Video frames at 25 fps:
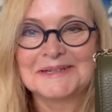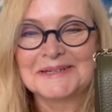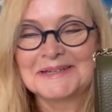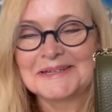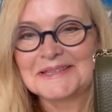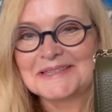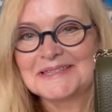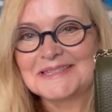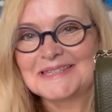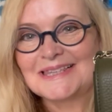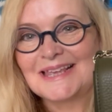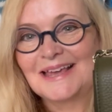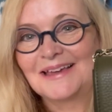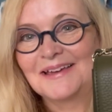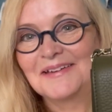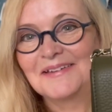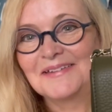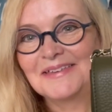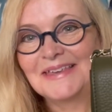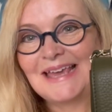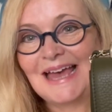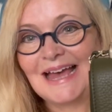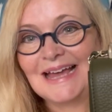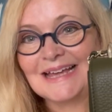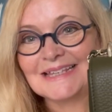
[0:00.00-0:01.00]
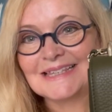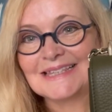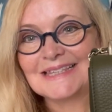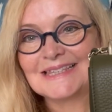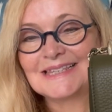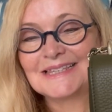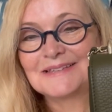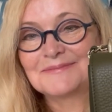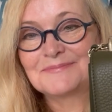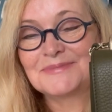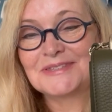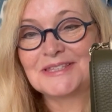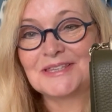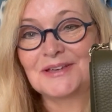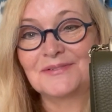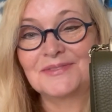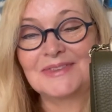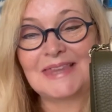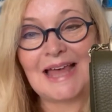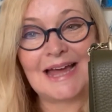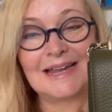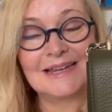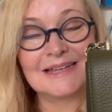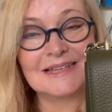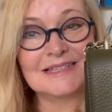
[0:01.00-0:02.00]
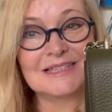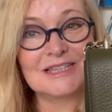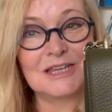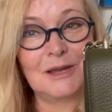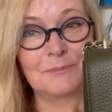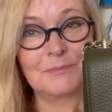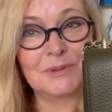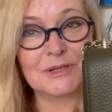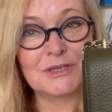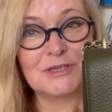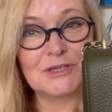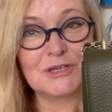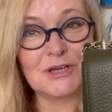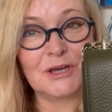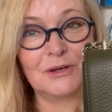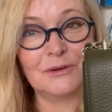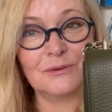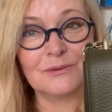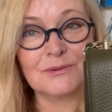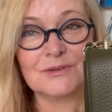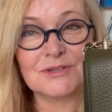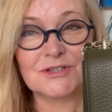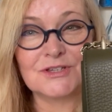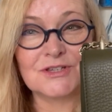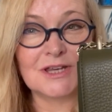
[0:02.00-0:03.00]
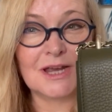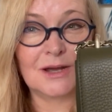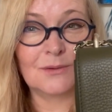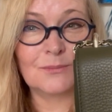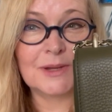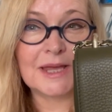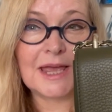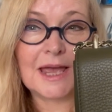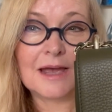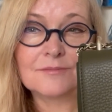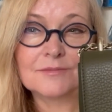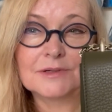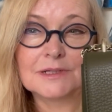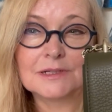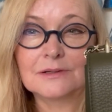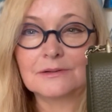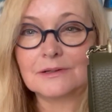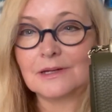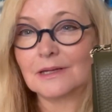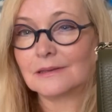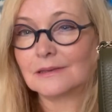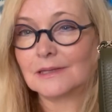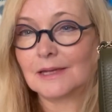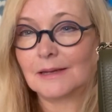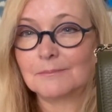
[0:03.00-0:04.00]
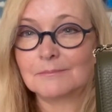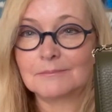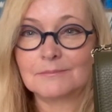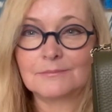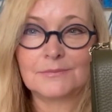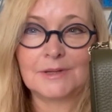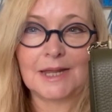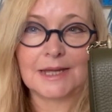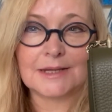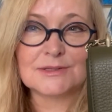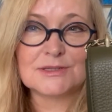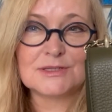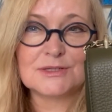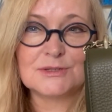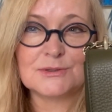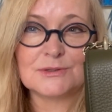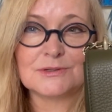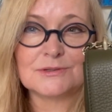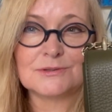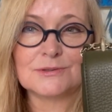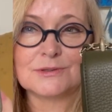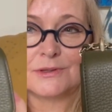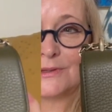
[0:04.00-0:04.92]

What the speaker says: So yes, so that is number two. Shall we have a look at them next to each other?